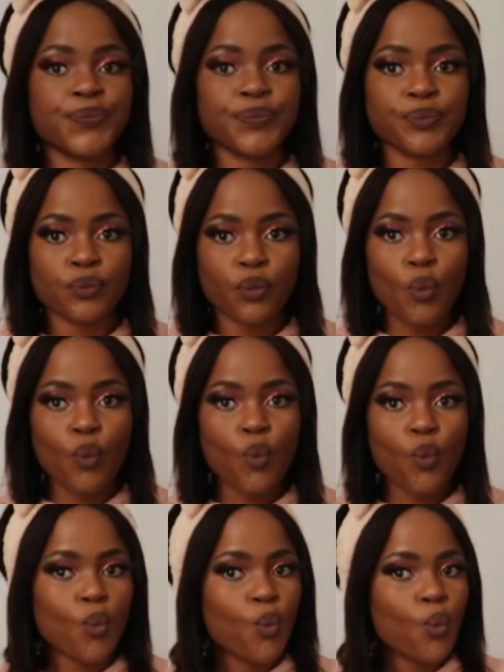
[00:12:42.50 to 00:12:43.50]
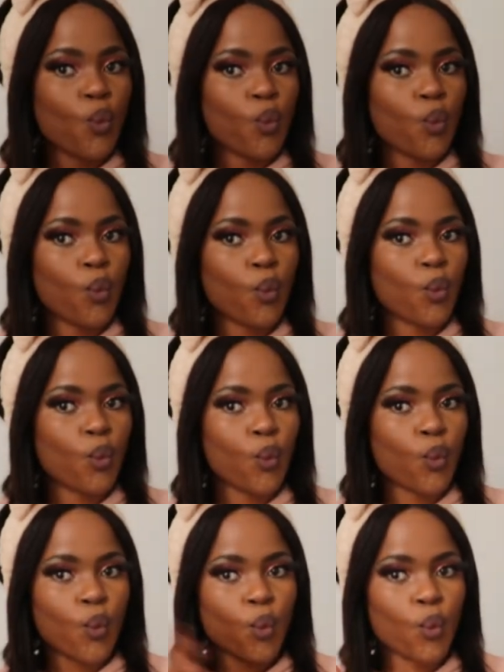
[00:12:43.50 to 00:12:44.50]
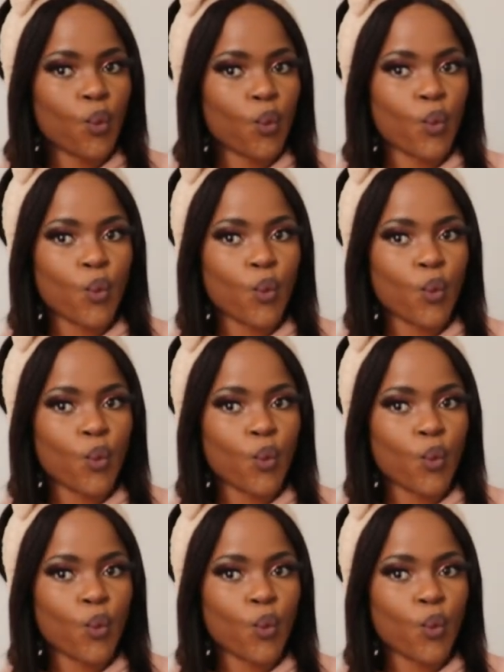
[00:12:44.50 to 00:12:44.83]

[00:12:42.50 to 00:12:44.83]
[no speech]